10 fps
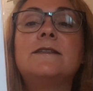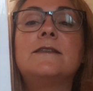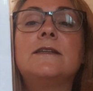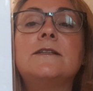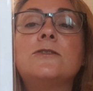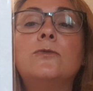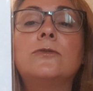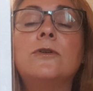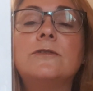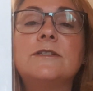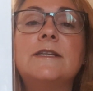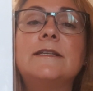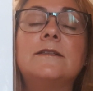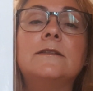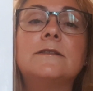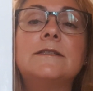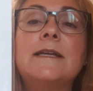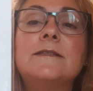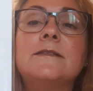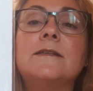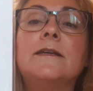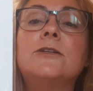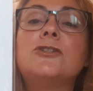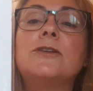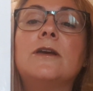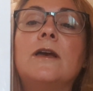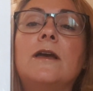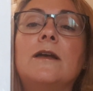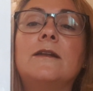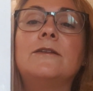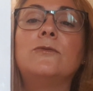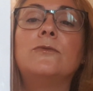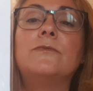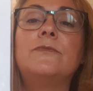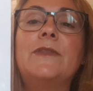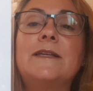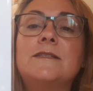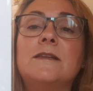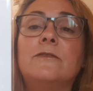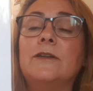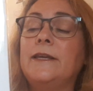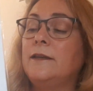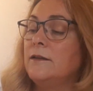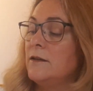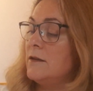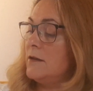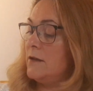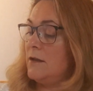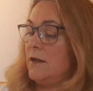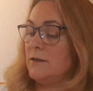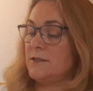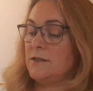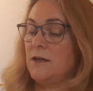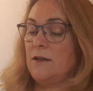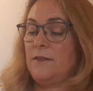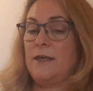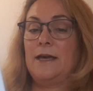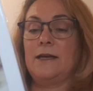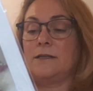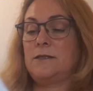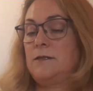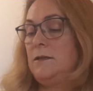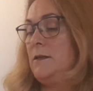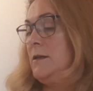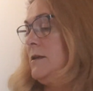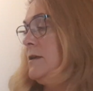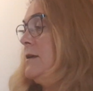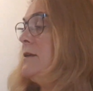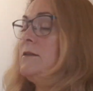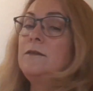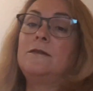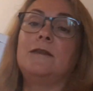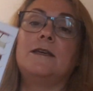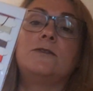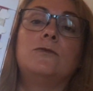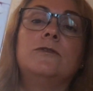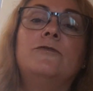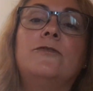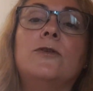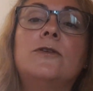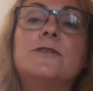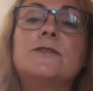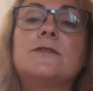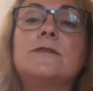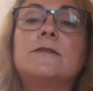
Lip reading: that it's all continental tent stitch. And I thought, that's lovely. I'll start that. There's all the floss,